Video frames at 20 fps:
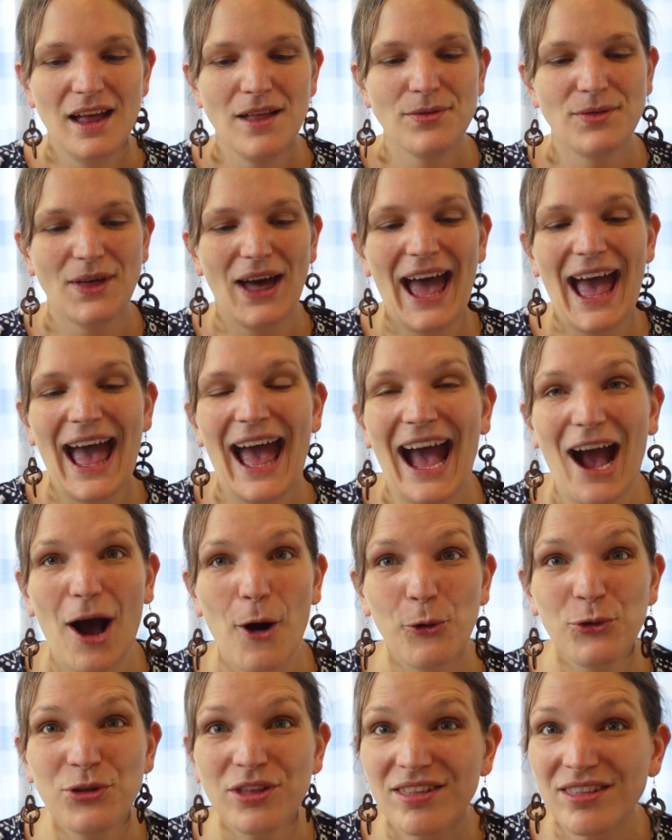The
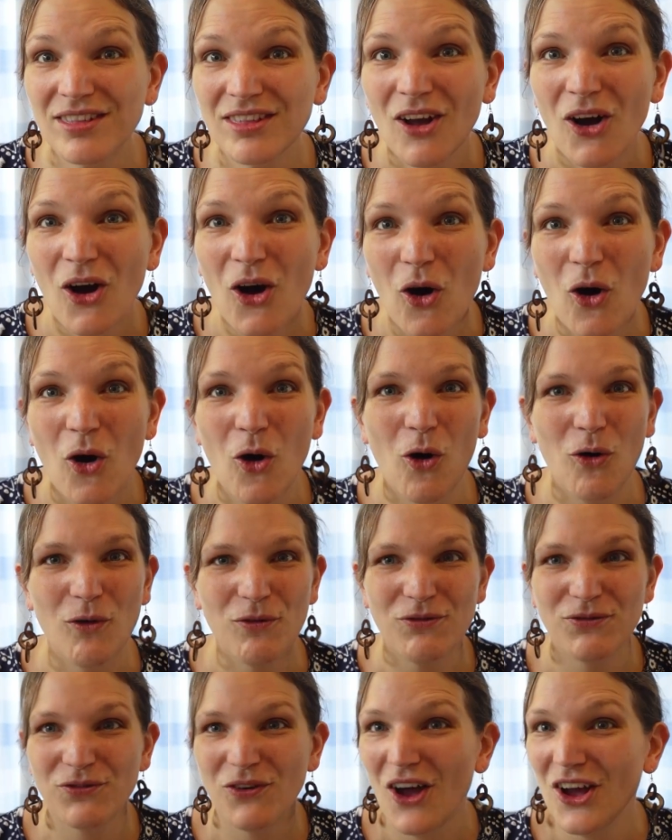house
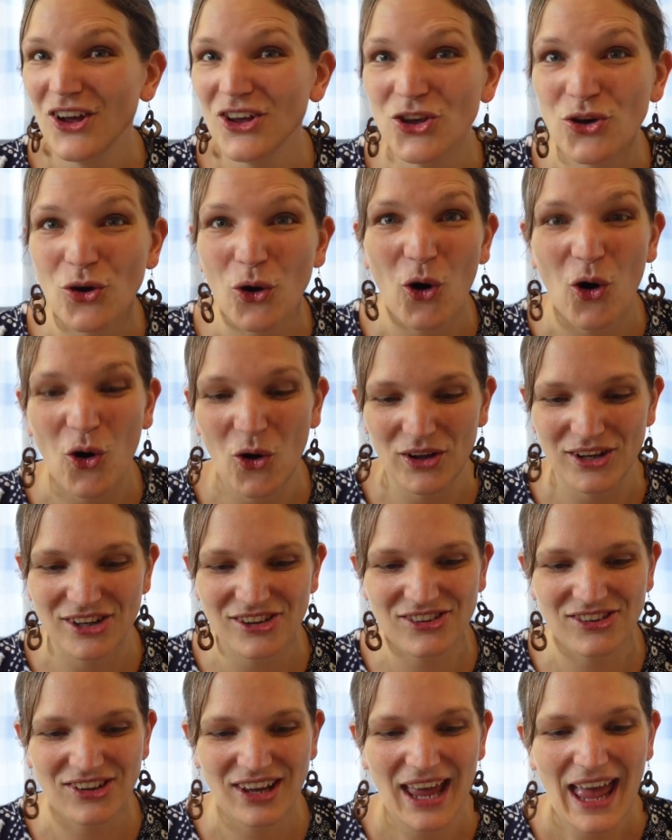of God
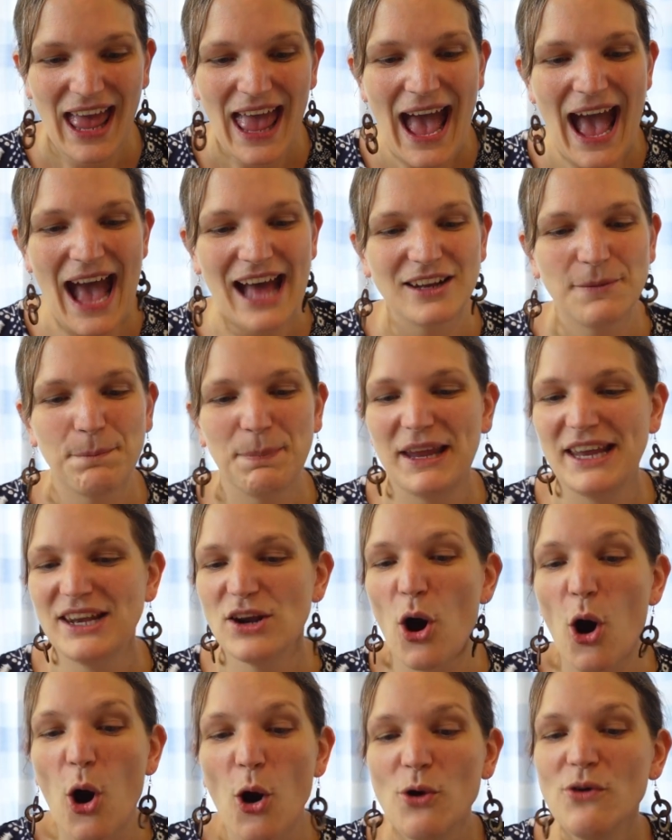had
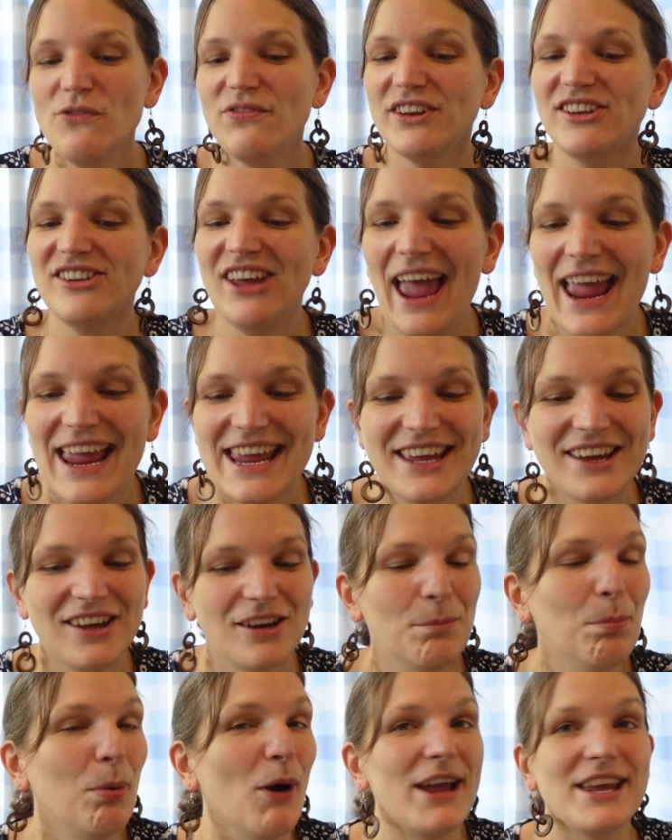been
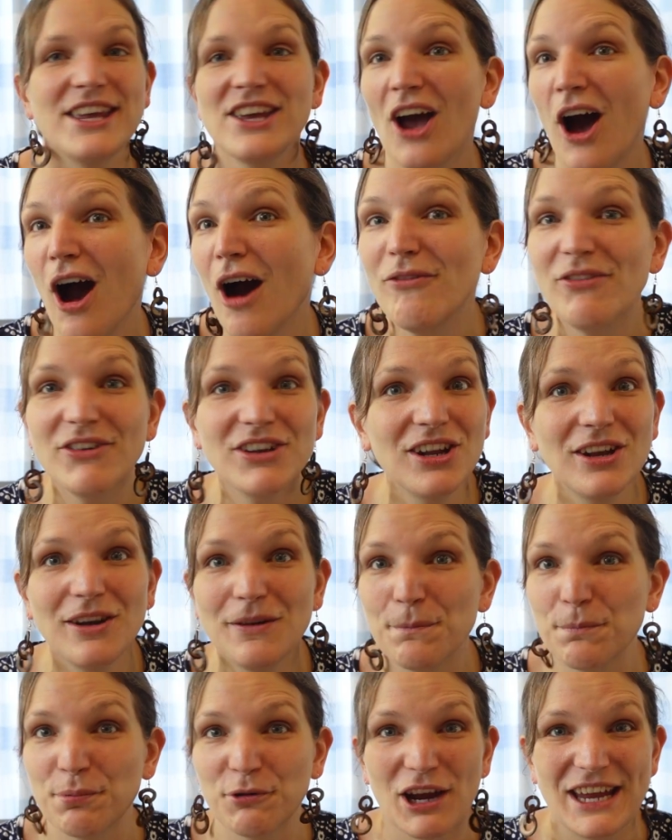overtaken by
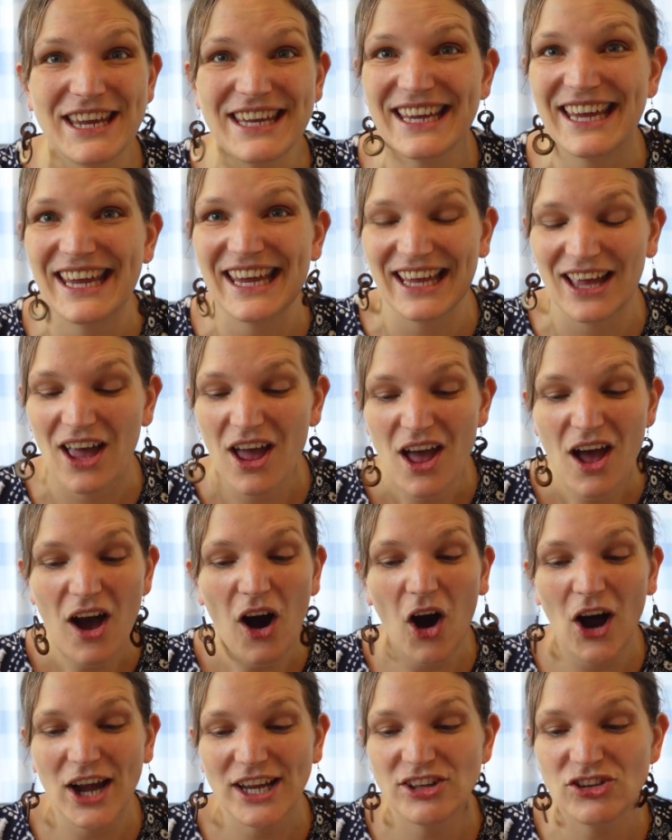covenant-breaking,
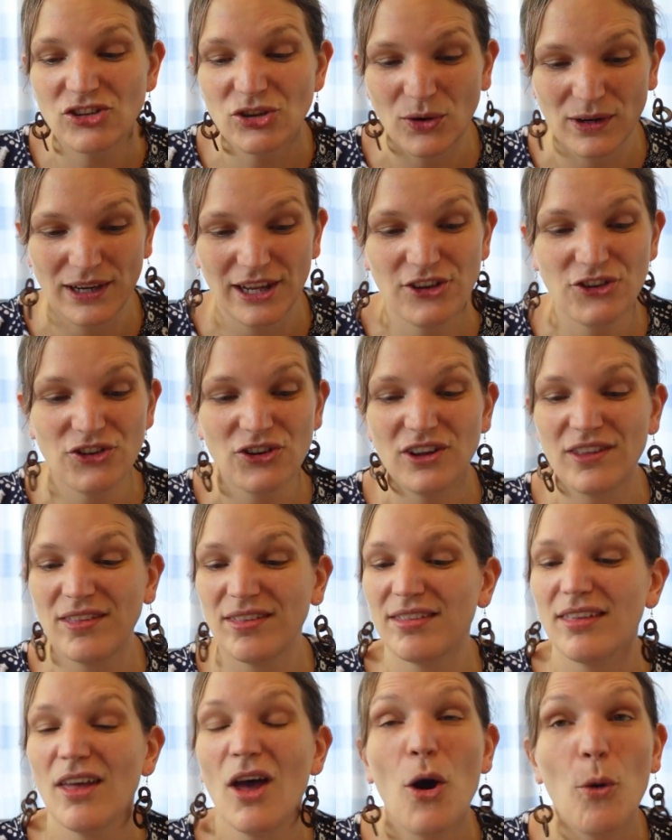
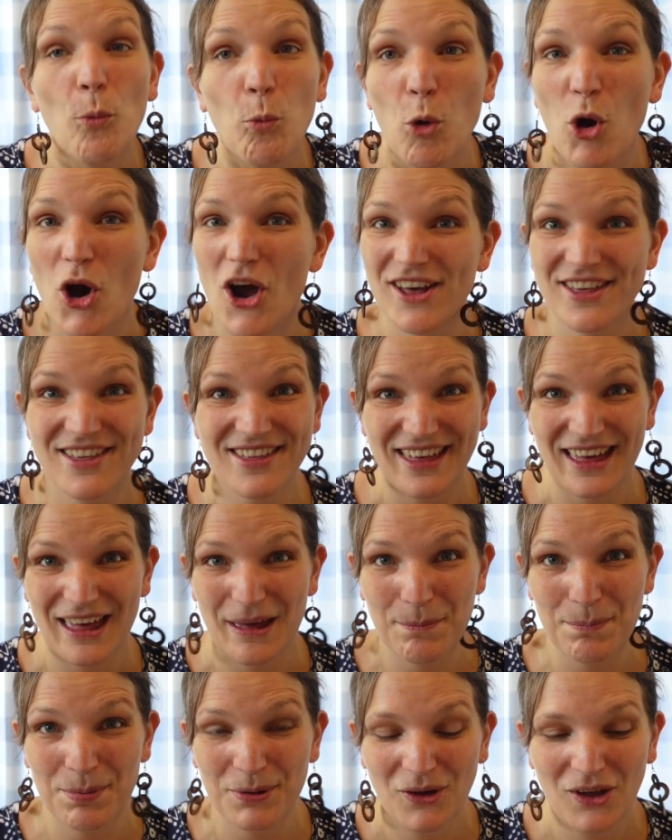idolatrous
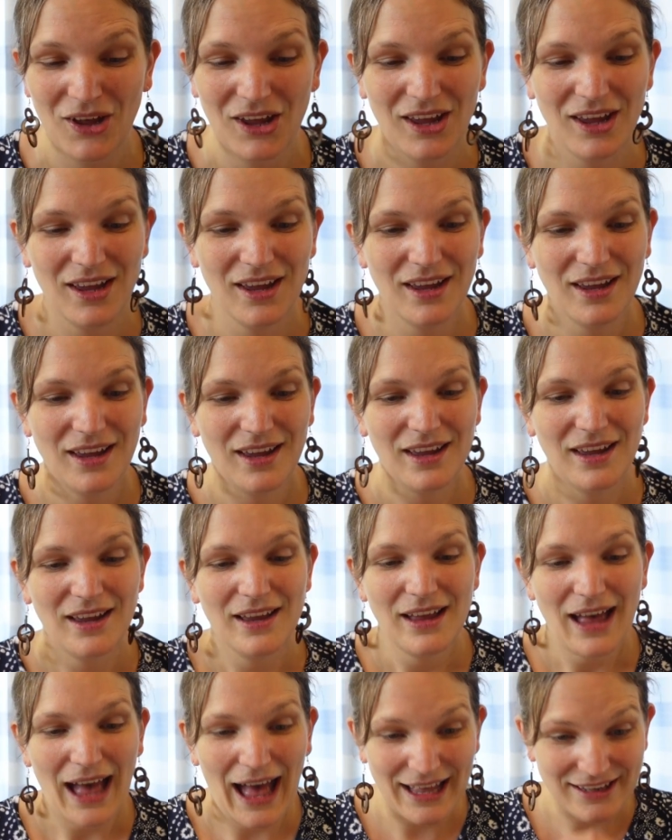worship.
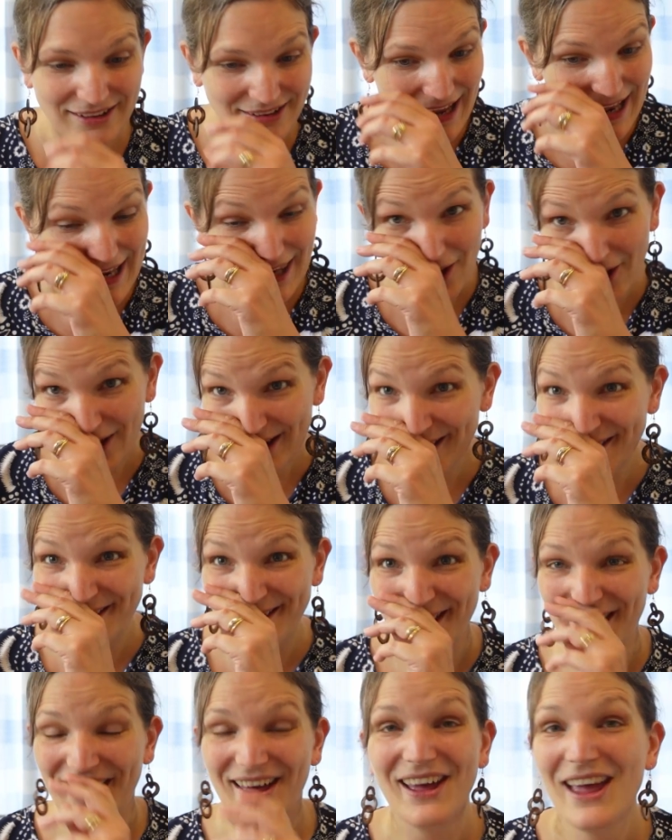And
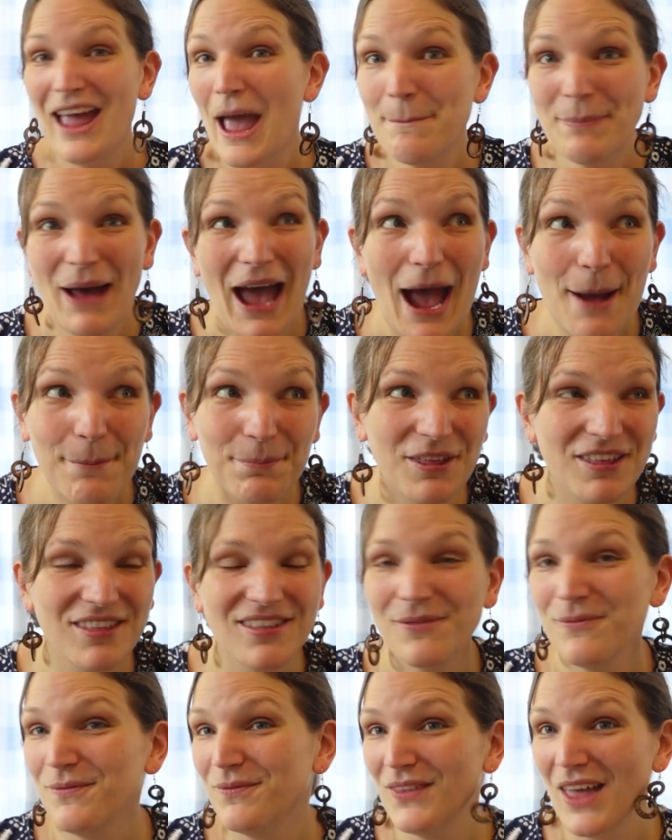Elisha,
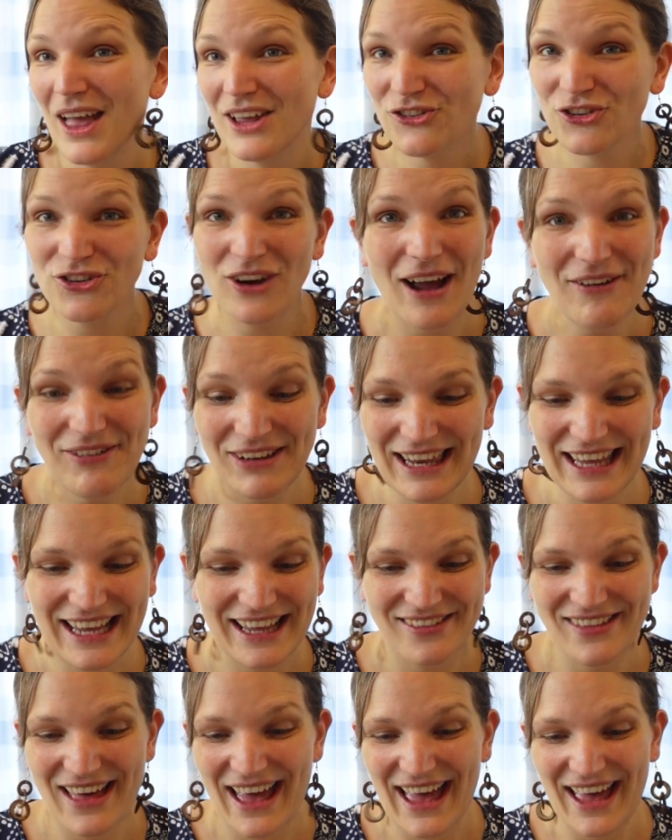perhaps
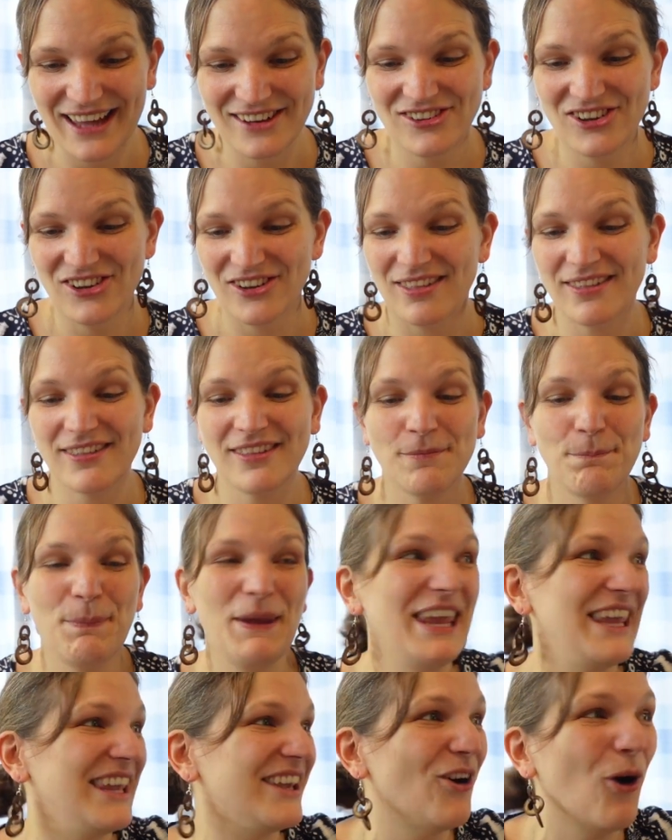traveling there to
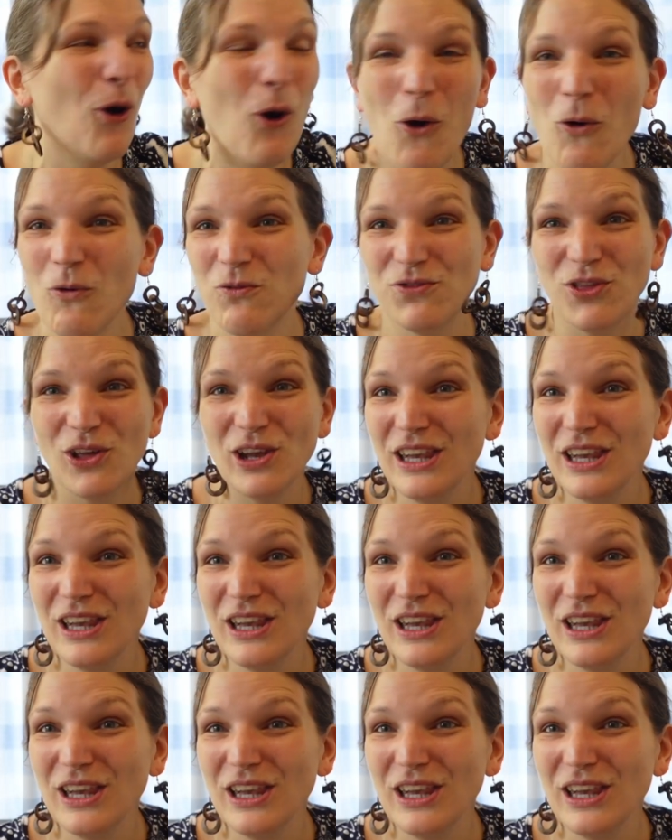speak of the